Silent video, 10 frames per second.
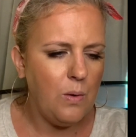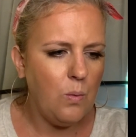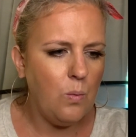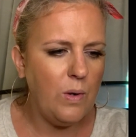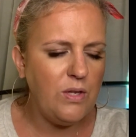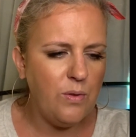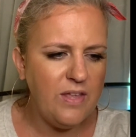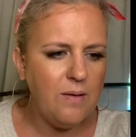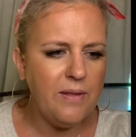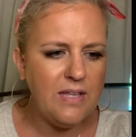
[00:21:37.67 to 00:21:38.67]
when you
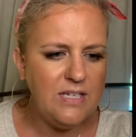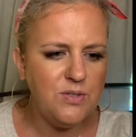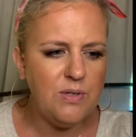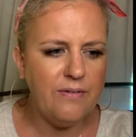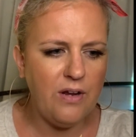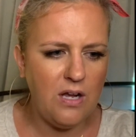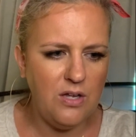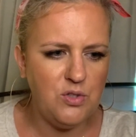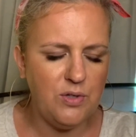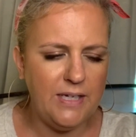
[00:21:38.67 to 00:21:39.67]
think about the history of our
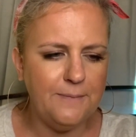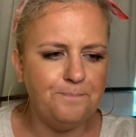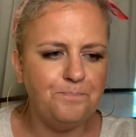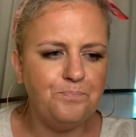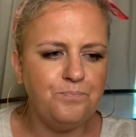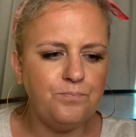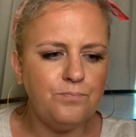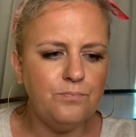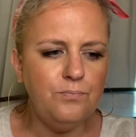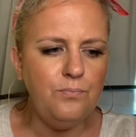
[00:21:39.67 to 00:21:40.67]
country,
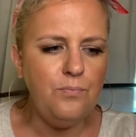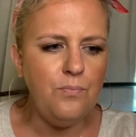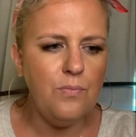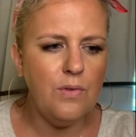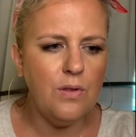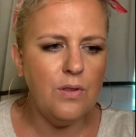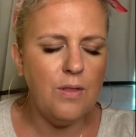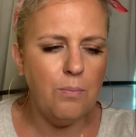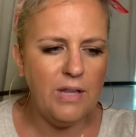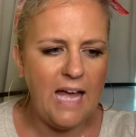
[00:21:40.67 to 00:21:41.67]
the
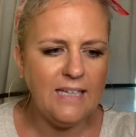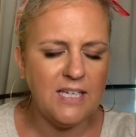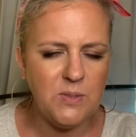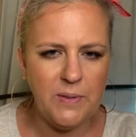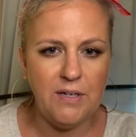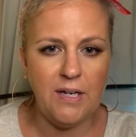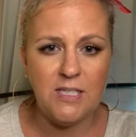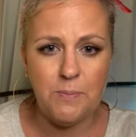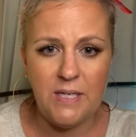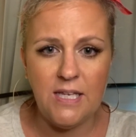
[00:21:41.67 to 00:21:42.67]
Black experience
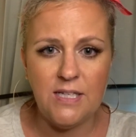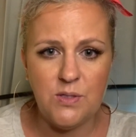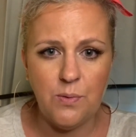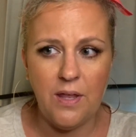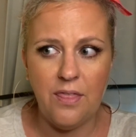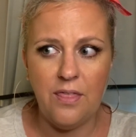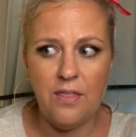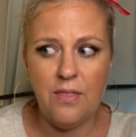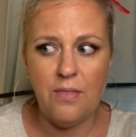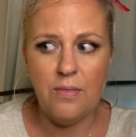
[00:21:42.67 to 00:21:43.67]
begins with
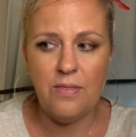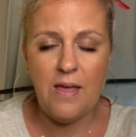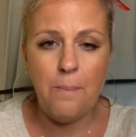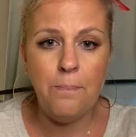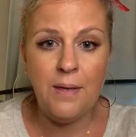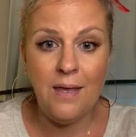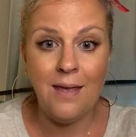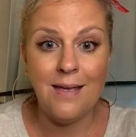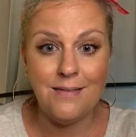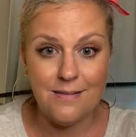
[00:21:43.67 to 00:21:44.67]
them being
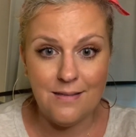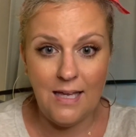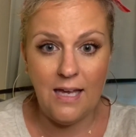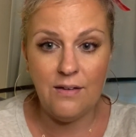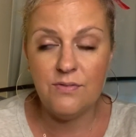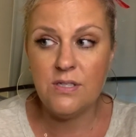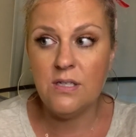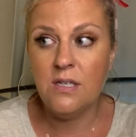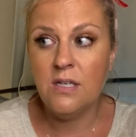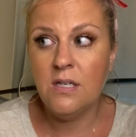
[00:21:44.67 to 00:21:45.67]
enslaved,
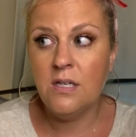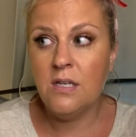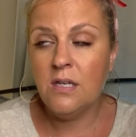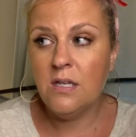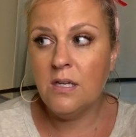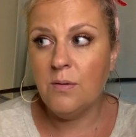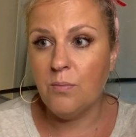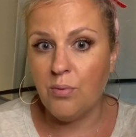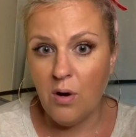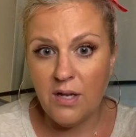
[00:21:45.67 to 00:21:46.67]

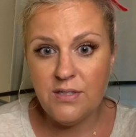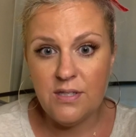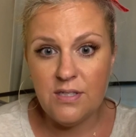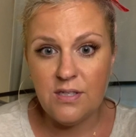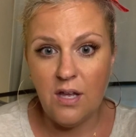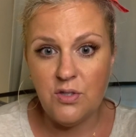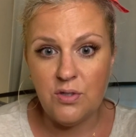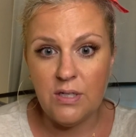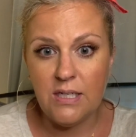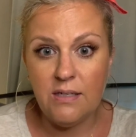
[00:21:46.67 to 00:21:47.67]
brought to this
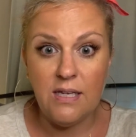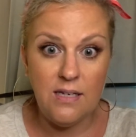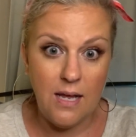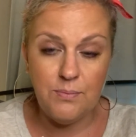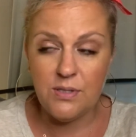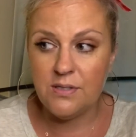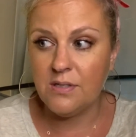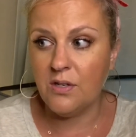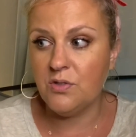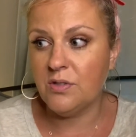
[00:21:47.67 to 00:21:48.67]
country, kidnapped to this
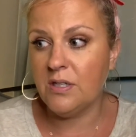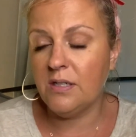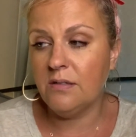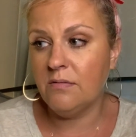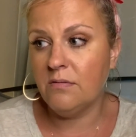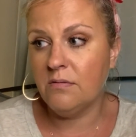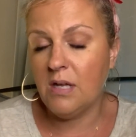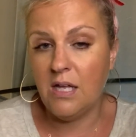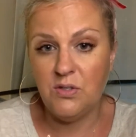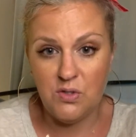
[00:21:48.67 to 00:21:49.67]
country,
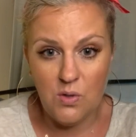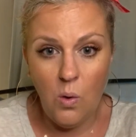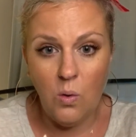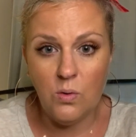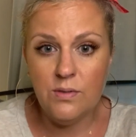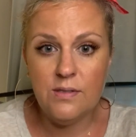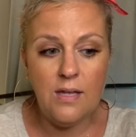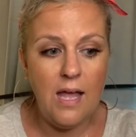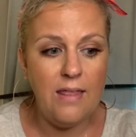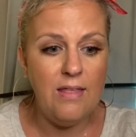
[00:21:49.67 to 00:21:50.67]
and sold,
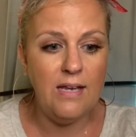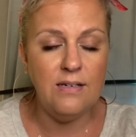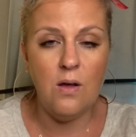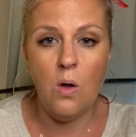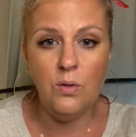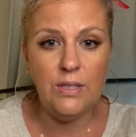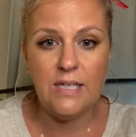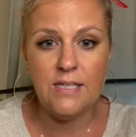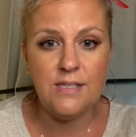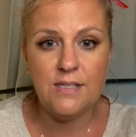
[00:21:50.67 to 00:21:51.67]
and then only
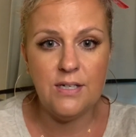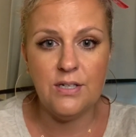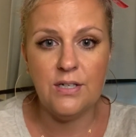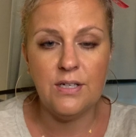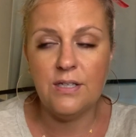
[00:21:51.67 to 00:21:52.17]
considered,